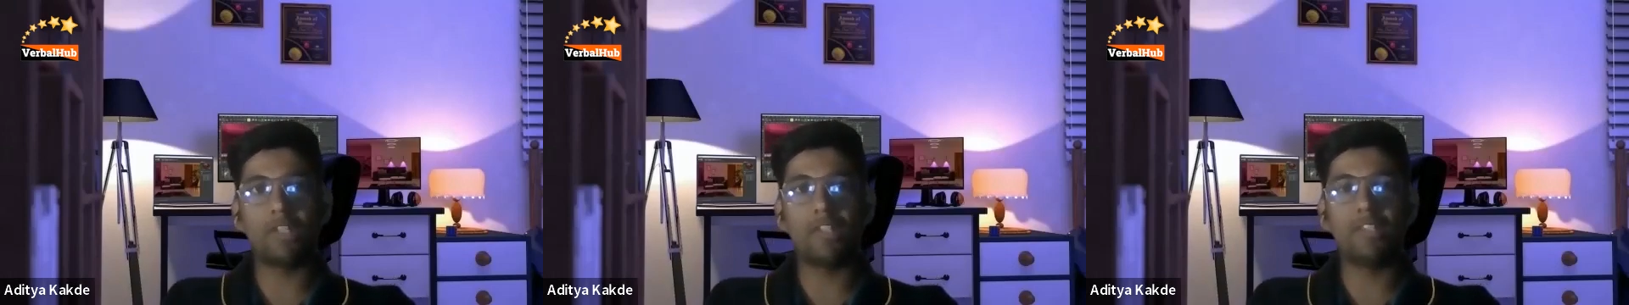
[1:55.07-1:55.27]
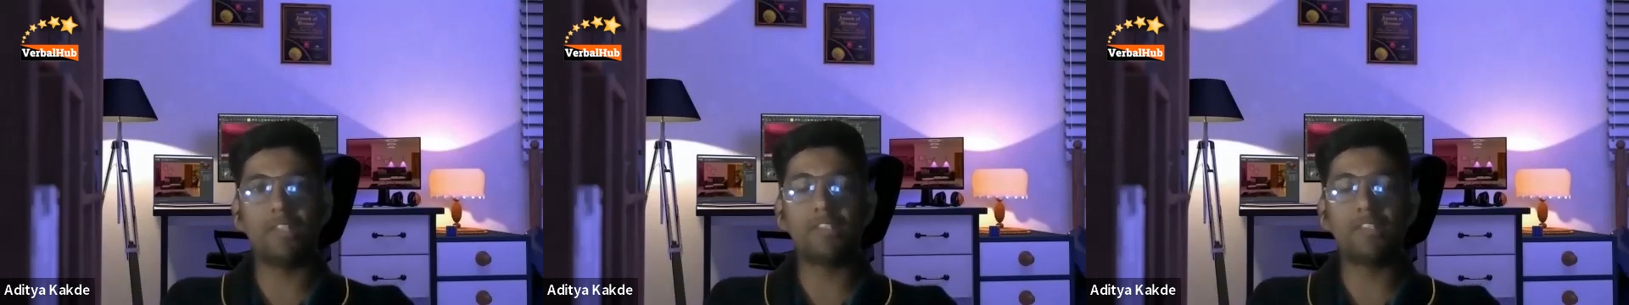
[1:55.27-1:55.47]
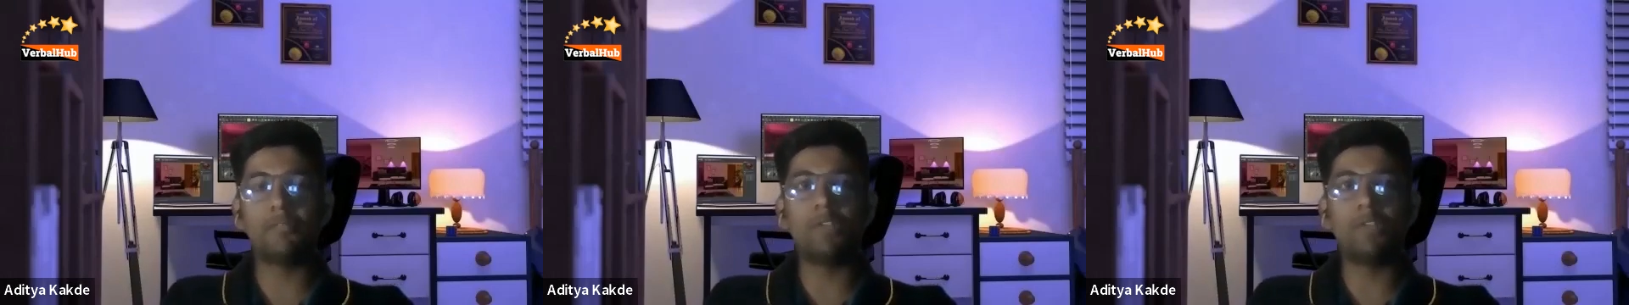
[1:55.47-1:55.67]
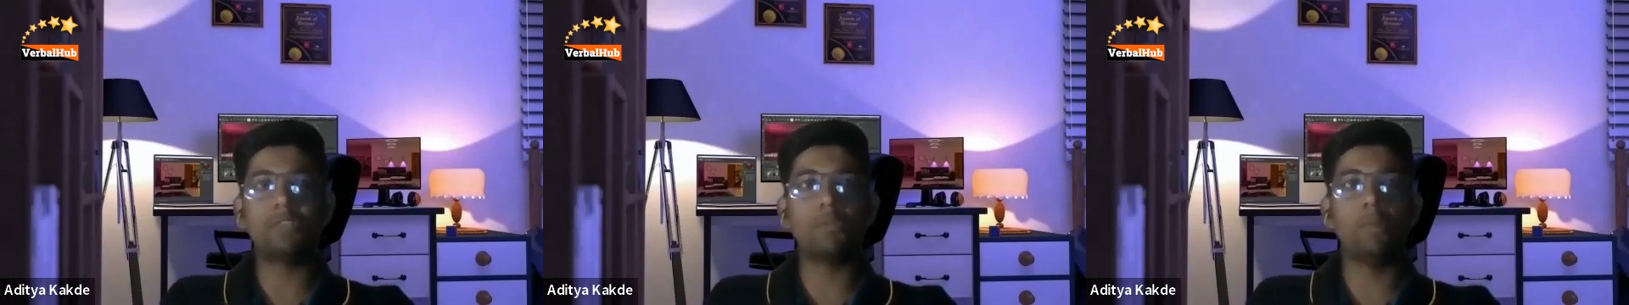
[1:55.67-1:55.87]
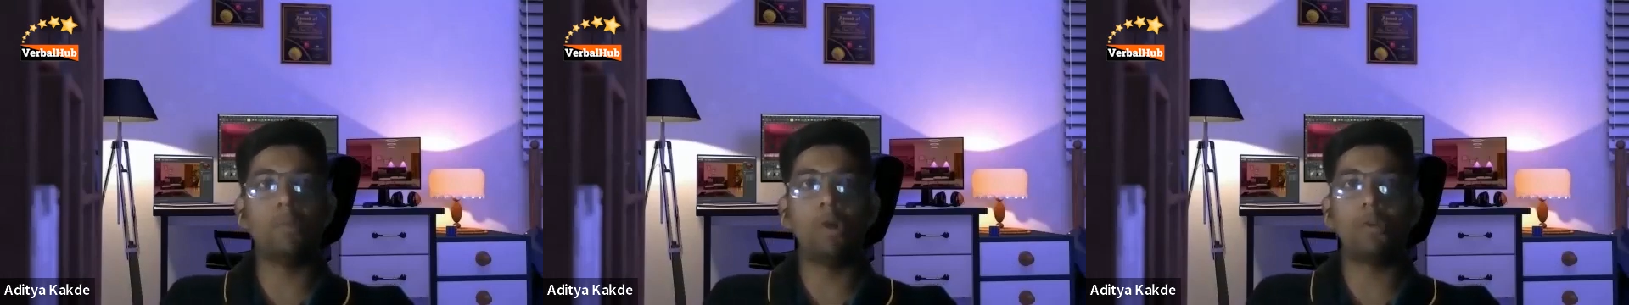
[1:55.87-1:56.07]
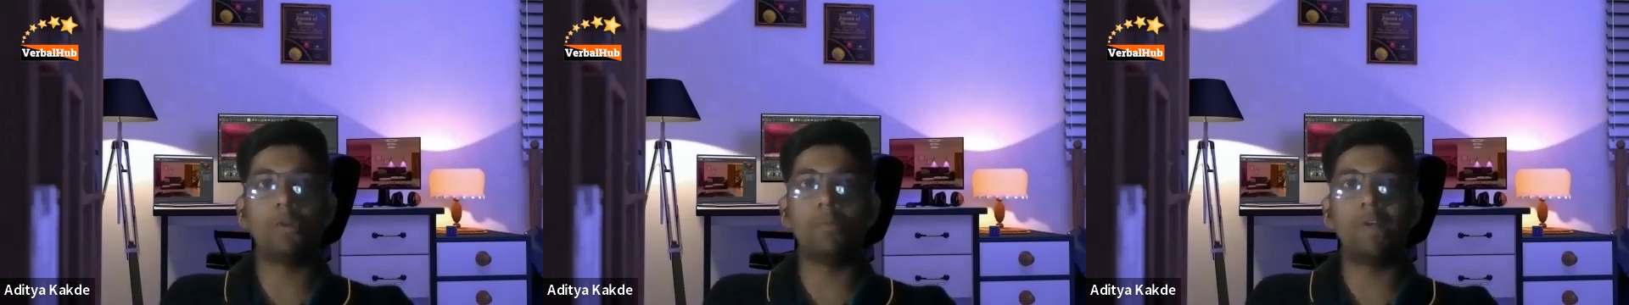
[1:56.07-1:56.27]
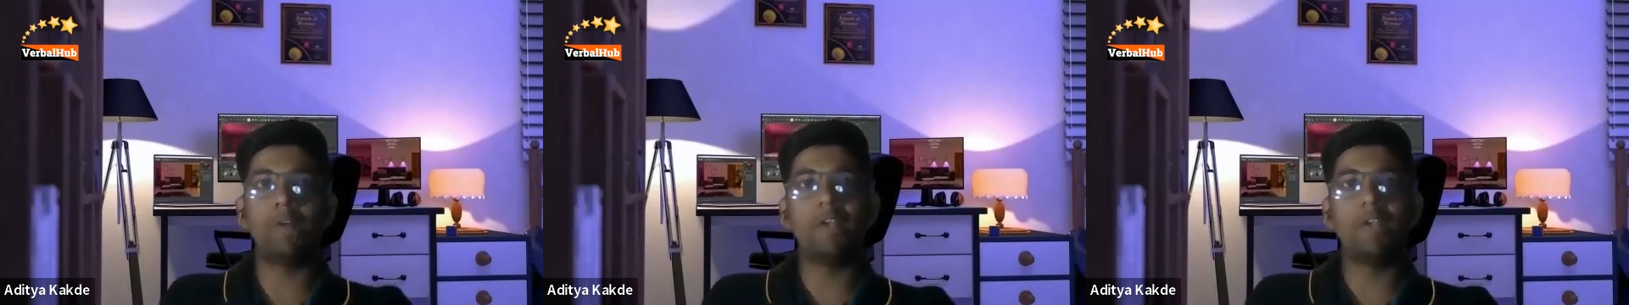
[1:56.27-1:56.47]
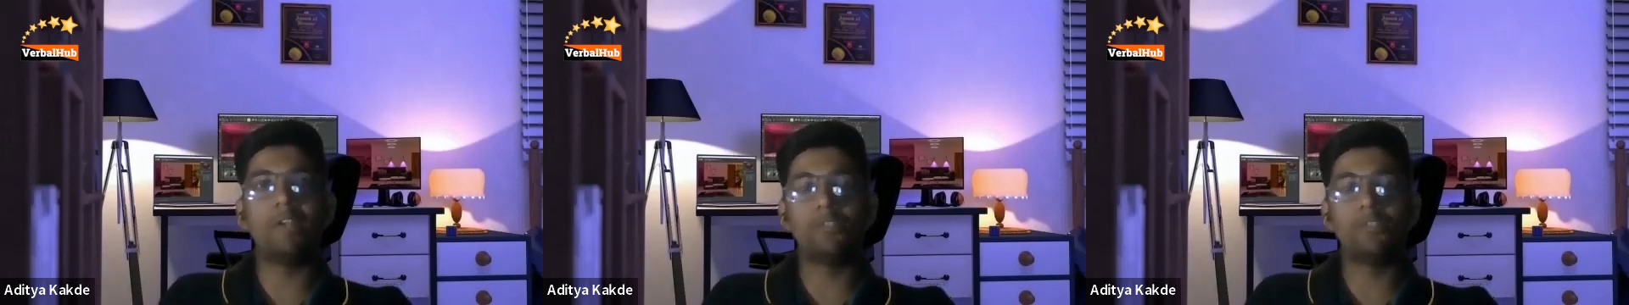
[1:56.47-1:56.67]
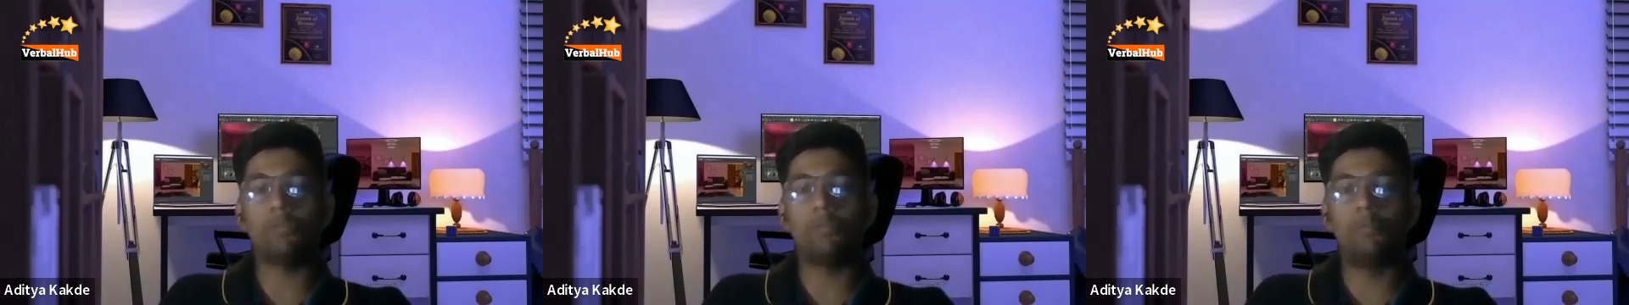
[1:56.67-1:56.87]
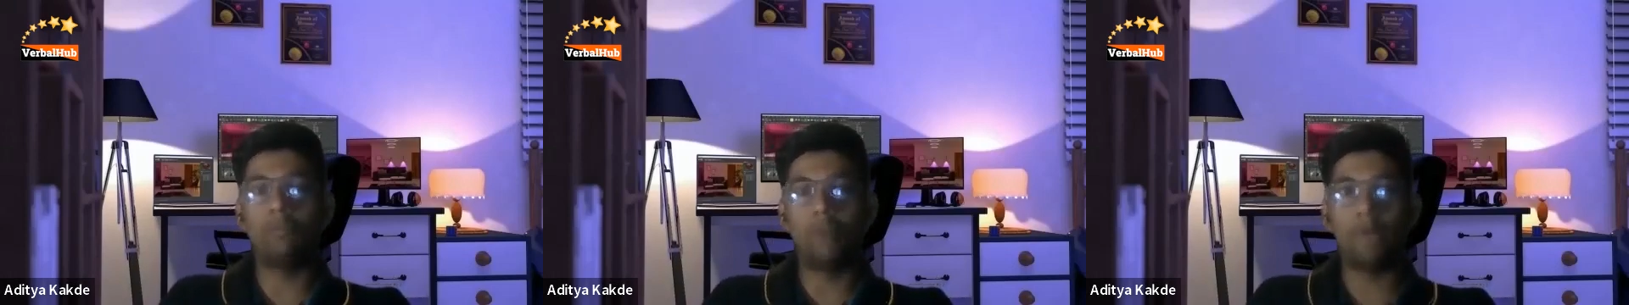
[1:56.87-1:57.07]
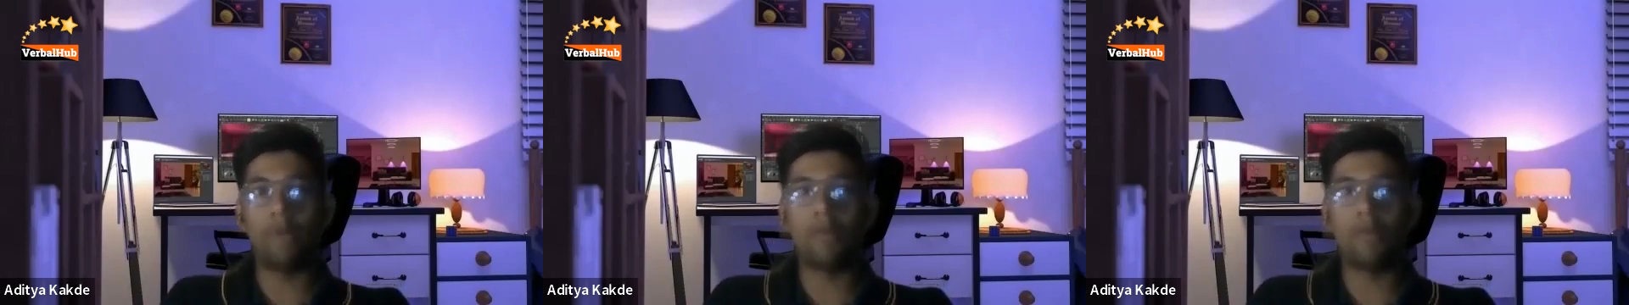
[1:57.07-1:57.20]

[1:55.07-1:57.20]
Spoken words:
easy ones will be automatically solved by you.